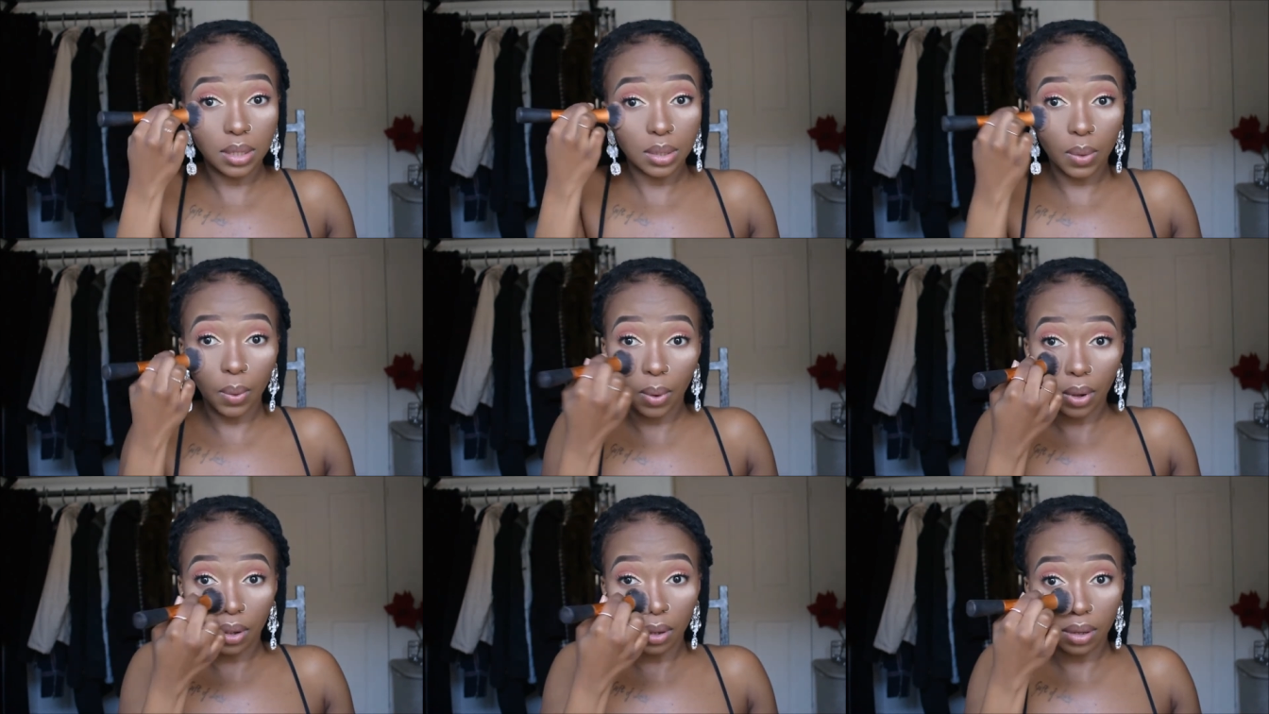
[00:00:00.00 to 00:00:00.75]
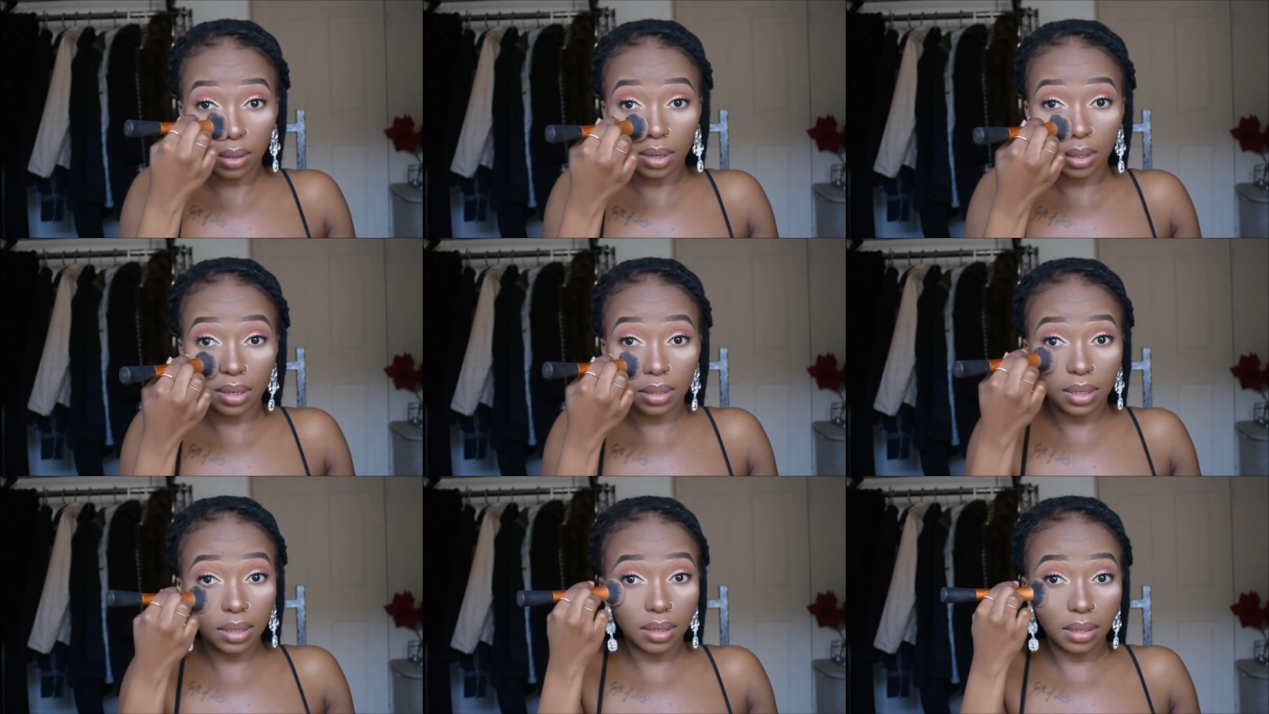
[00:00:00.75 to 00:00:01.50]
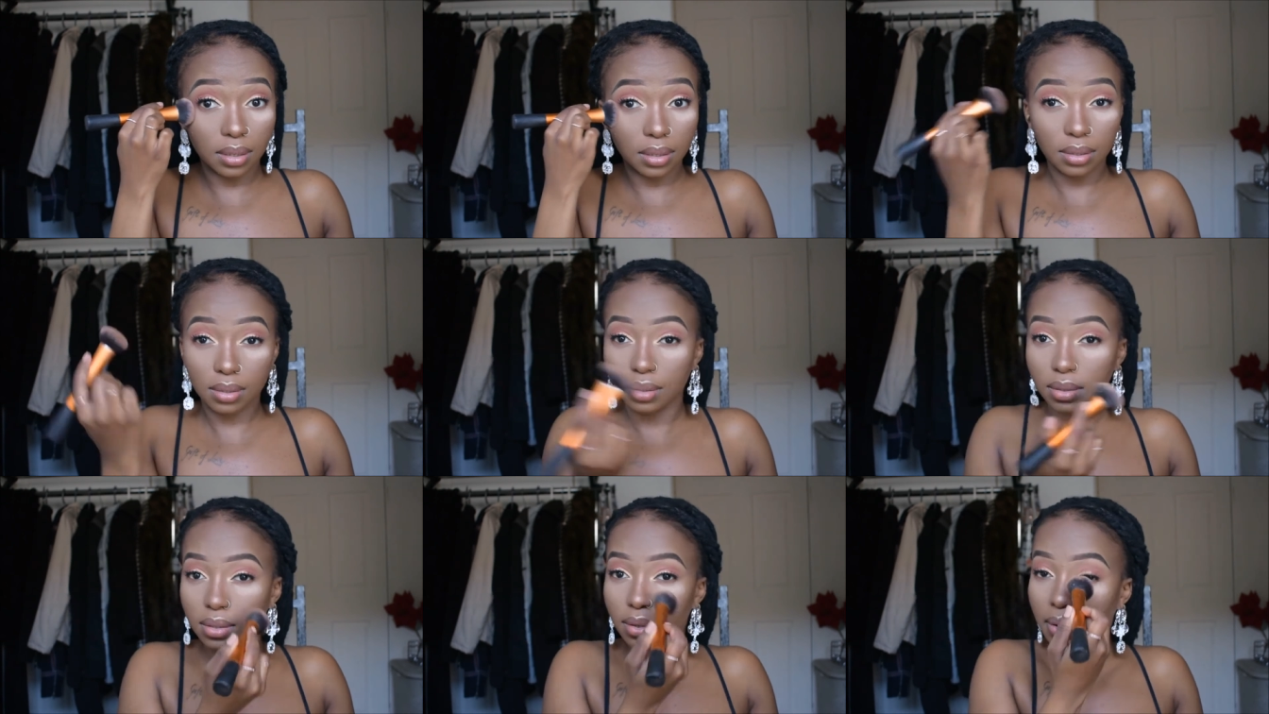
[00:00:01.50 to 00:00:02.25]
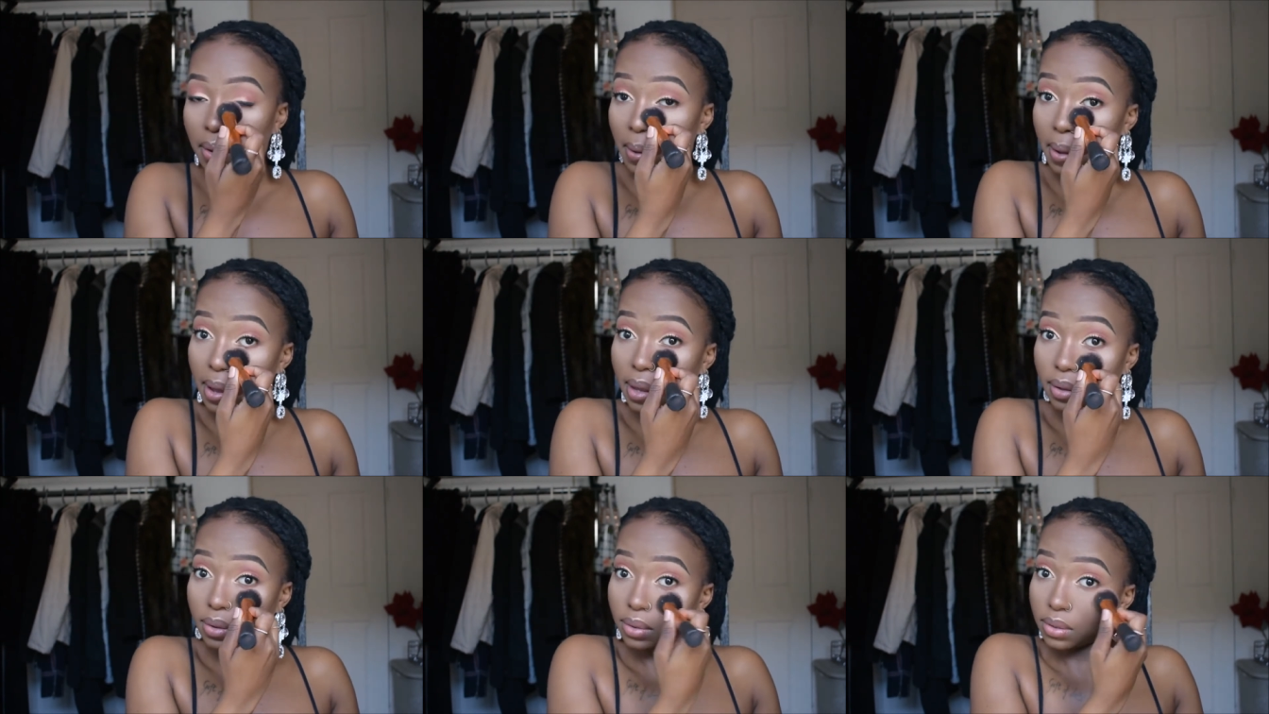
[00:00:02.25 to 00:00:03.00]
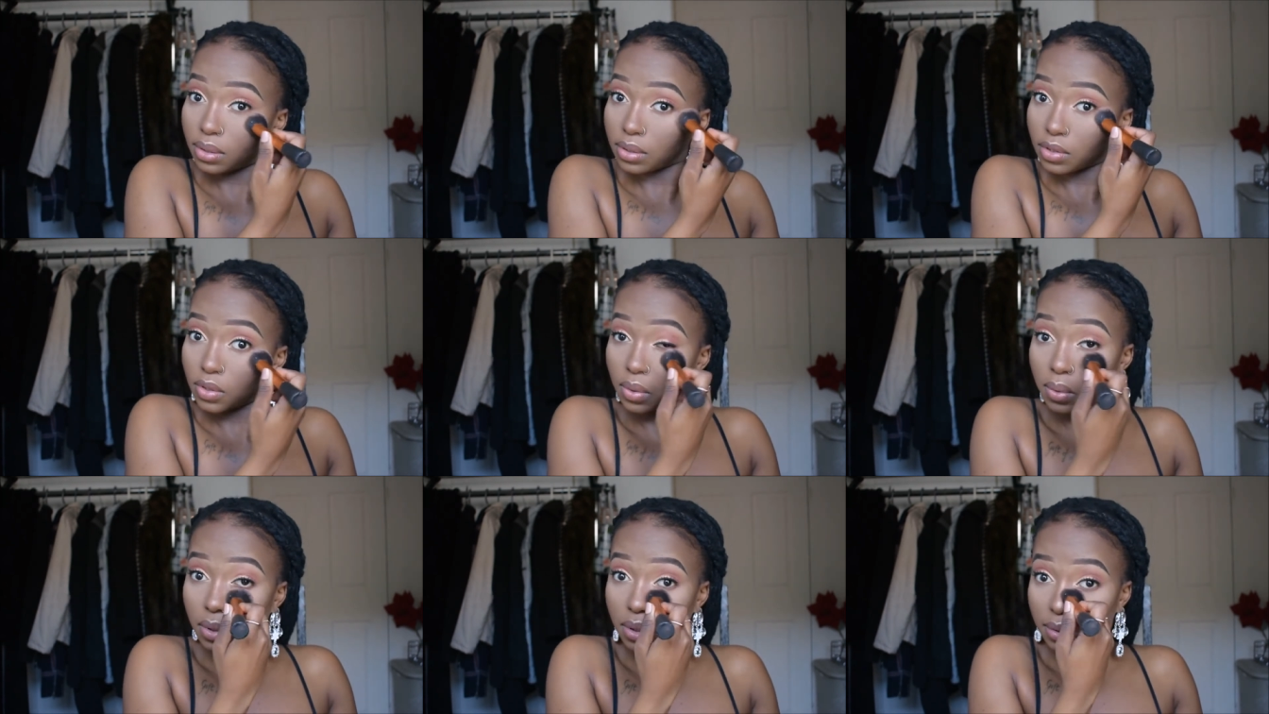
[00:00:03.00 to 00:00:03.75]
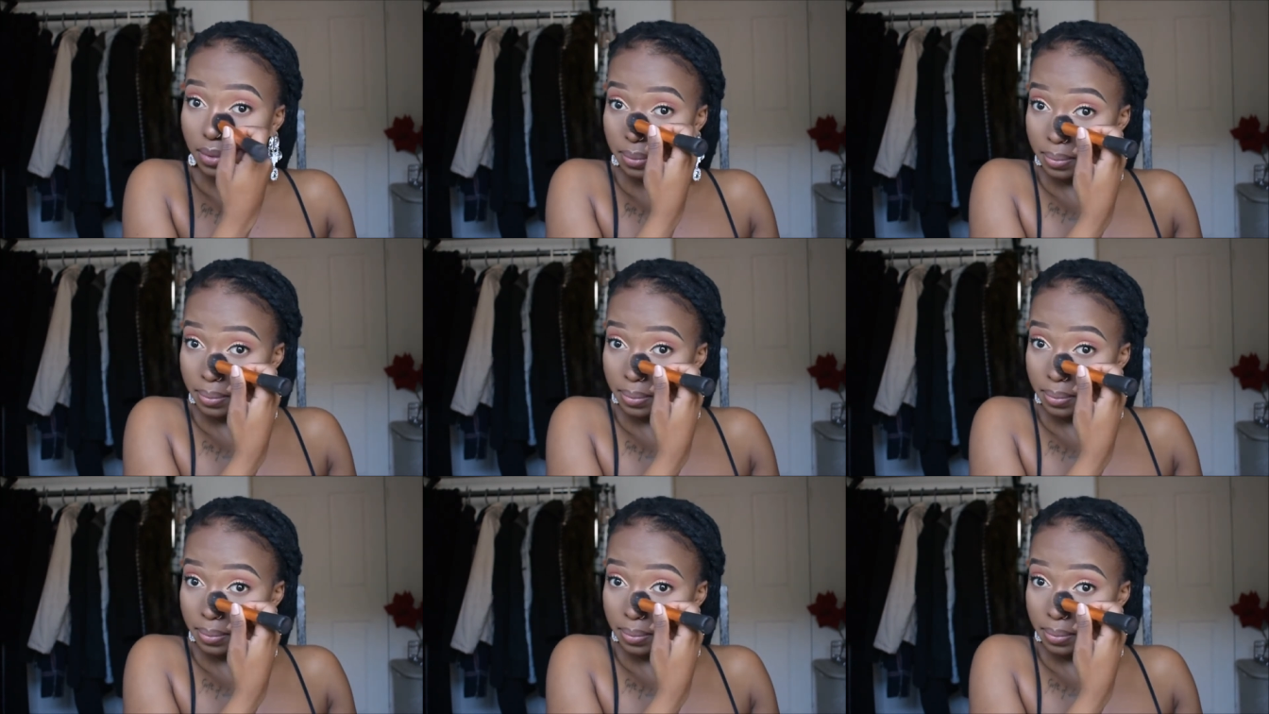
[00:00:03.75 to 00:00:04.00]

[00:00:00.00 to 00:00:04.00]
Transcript: so good. I look so good.